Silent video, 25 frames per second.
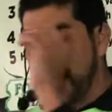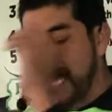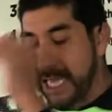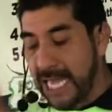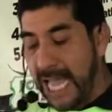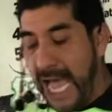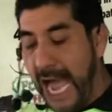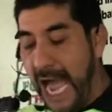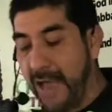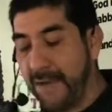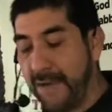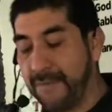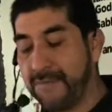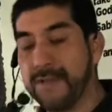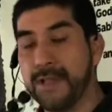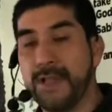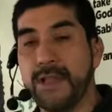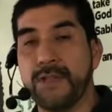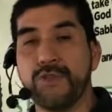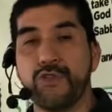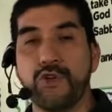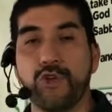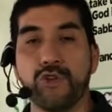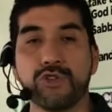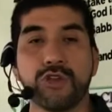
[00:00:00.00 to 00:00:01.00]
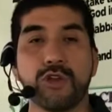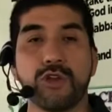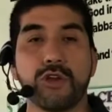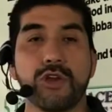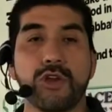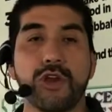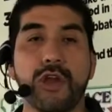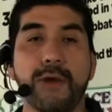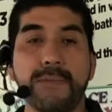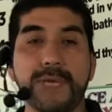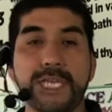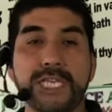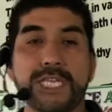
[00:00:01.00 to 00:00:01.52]
life.
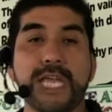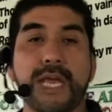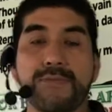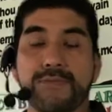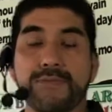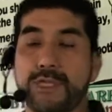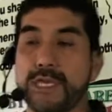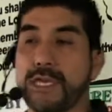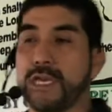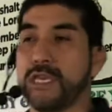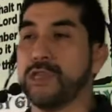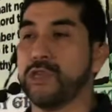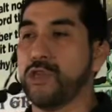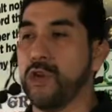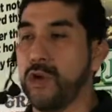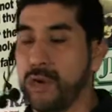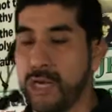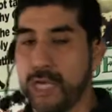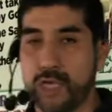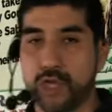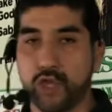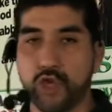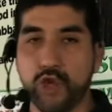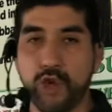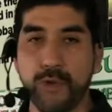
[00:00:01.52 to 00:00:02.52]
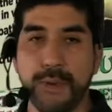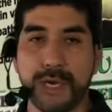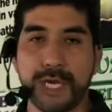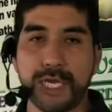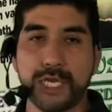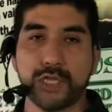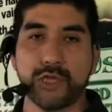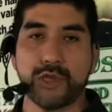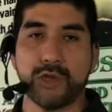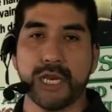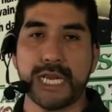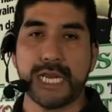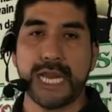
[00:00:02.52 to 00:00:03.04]
Deuteronomy chapter 32, verse
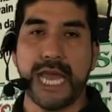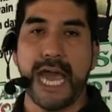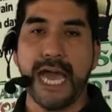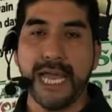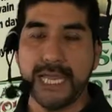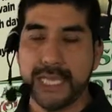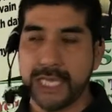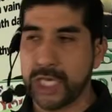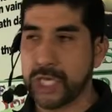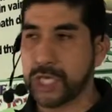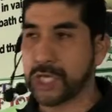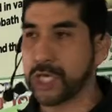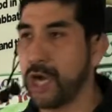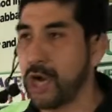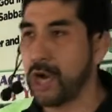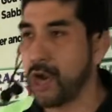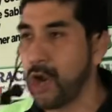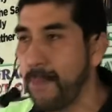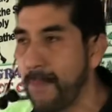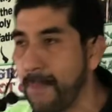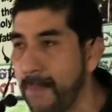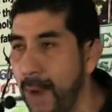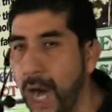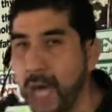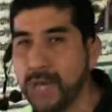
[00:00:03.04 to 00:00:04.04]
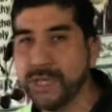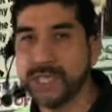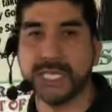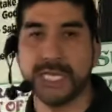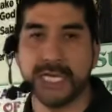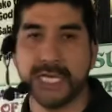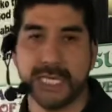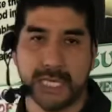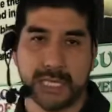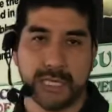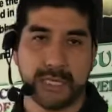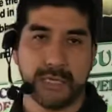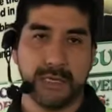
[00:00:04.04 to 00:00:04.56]
39, the song of
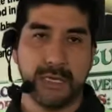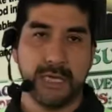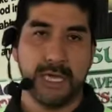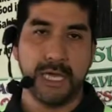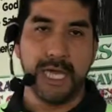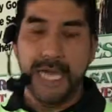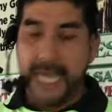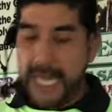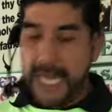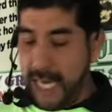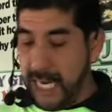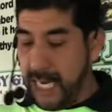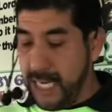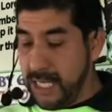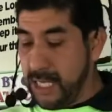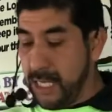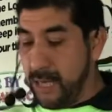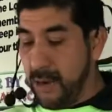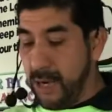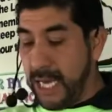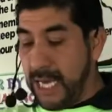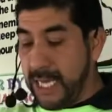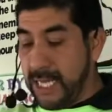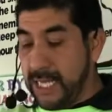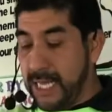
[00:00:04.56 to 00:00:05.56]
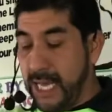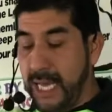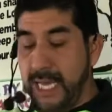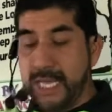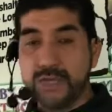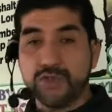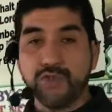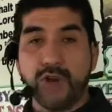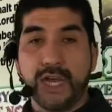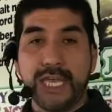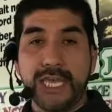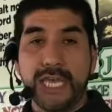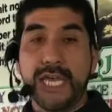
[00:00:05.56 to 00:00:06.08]
Moses. He's the, he says
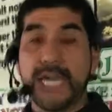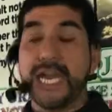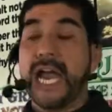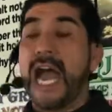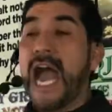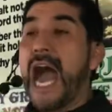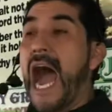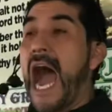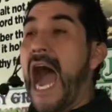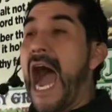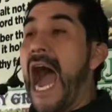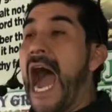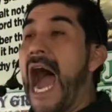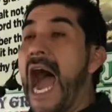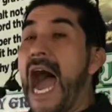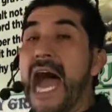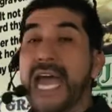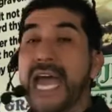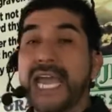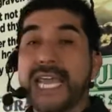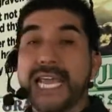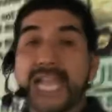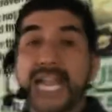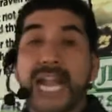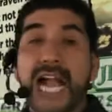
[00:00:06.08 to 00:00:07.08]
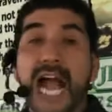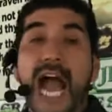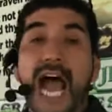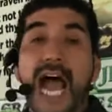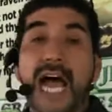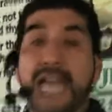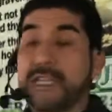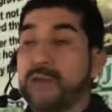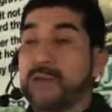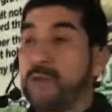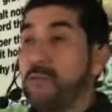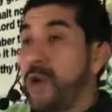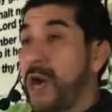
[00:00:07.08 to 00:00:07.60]
right there, I,
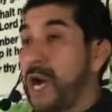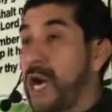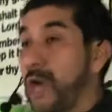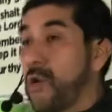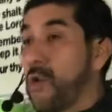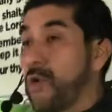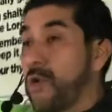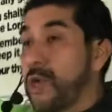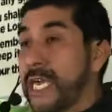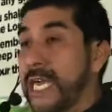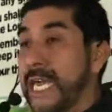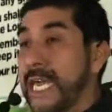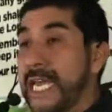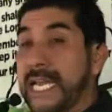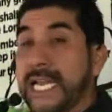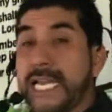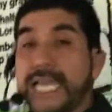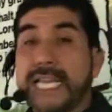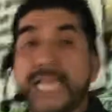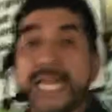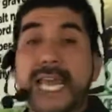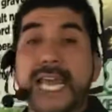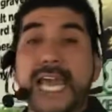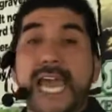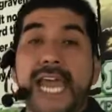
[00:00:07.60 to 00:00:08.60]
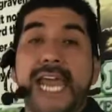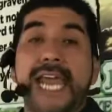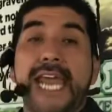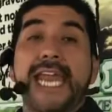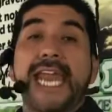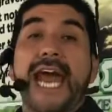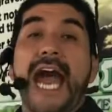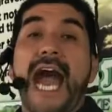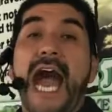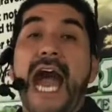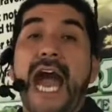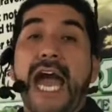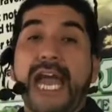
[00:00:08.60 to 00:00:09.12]
God, the one who killeth, and
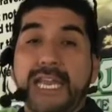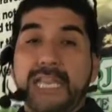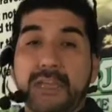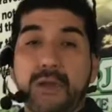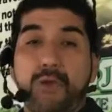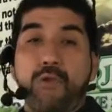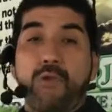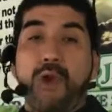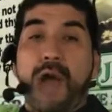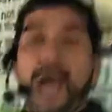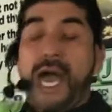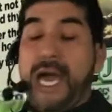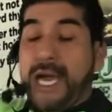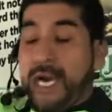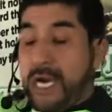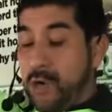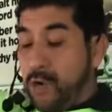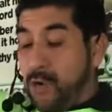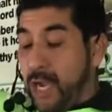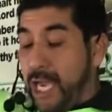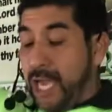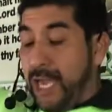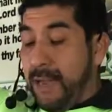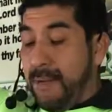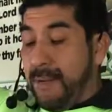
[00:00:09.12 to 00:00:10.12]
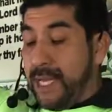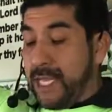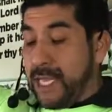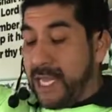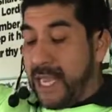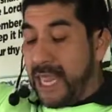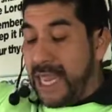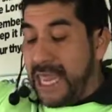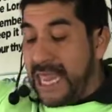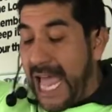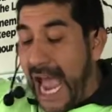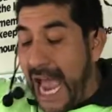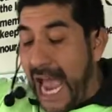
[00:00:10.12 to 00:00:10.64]
I, the one who giveth
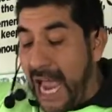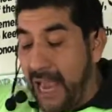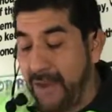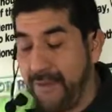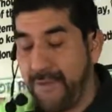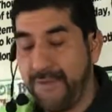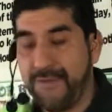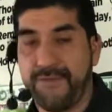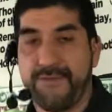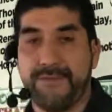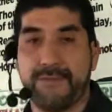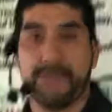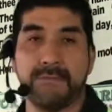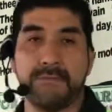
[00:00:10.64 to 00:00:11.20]
life.